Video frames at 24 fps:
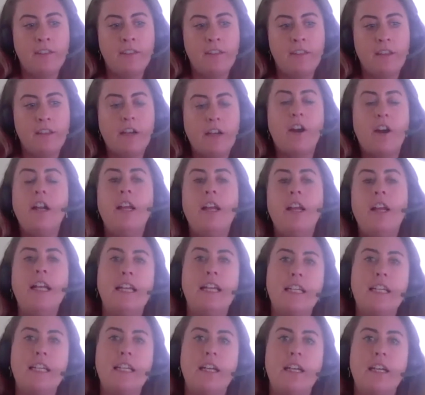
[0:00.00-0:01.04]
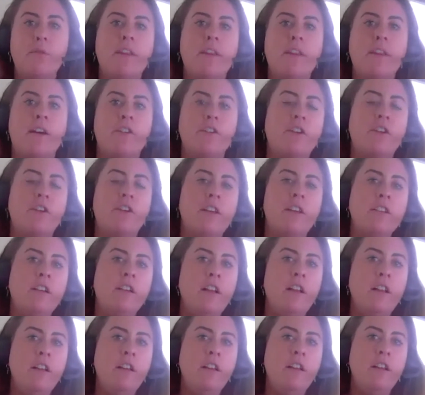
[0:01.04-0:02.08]
kind of like leading without a
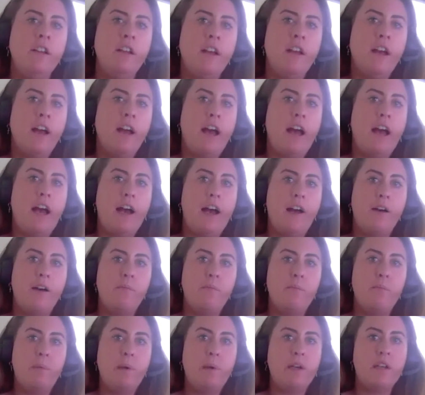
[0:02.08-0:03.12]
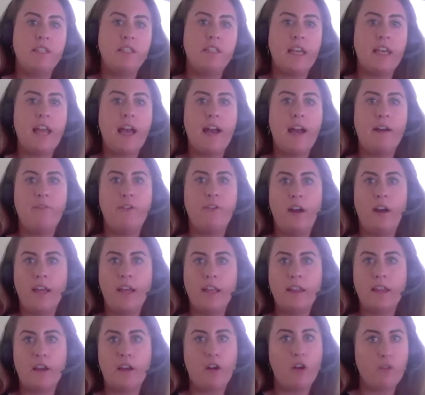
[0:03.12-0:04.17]
title. Because they have
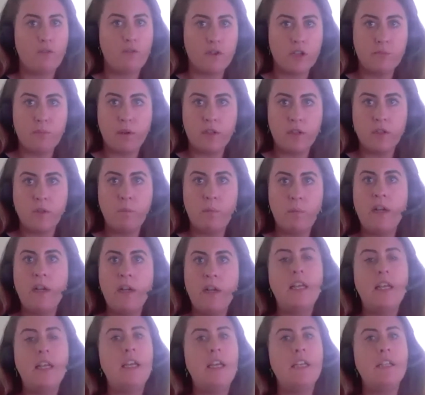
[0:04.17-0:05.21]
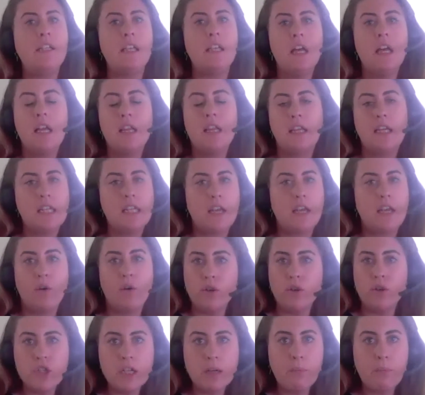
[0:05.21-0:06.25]
like their own responsibilities, they take
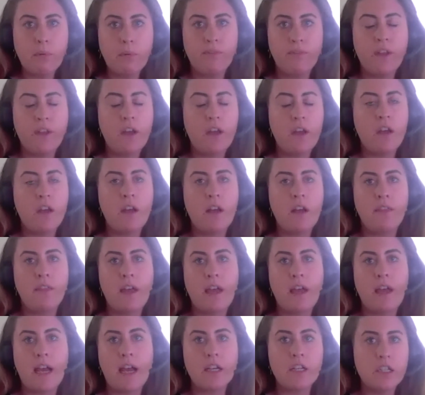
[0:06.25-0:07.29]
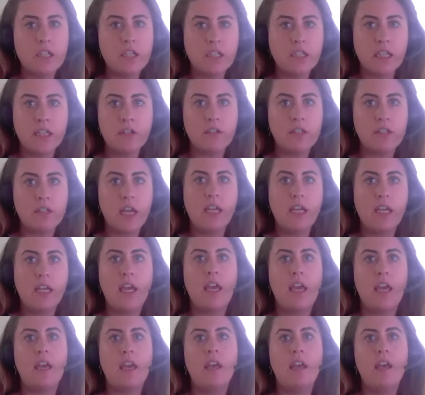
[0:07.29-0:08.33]
ownership of the actions that they're
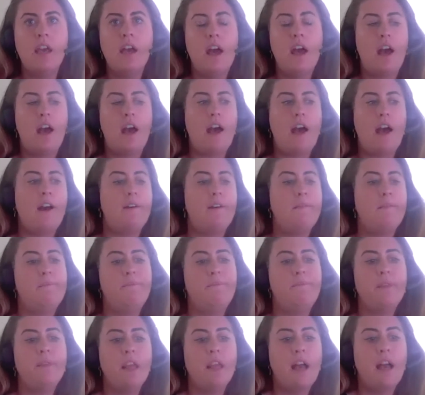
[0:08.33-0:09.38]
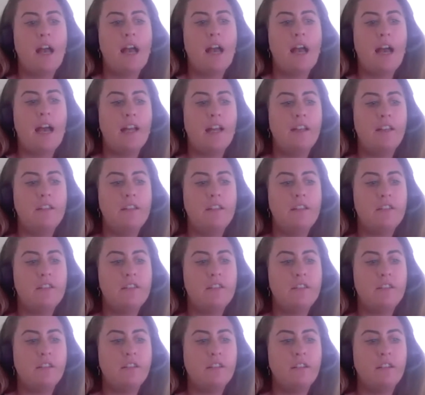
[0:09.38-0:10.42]
taking,
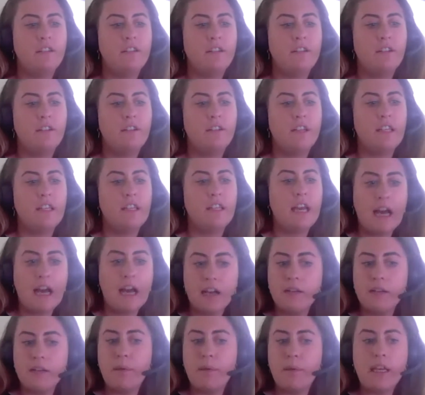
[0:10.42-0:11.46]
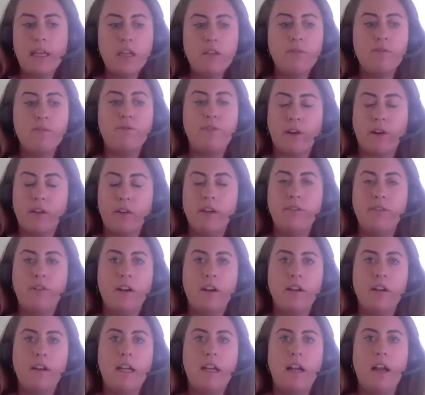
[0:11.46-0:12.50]
and yeah, being very,
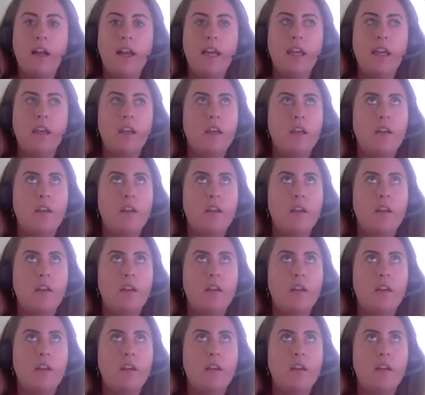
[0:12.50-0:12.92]
very like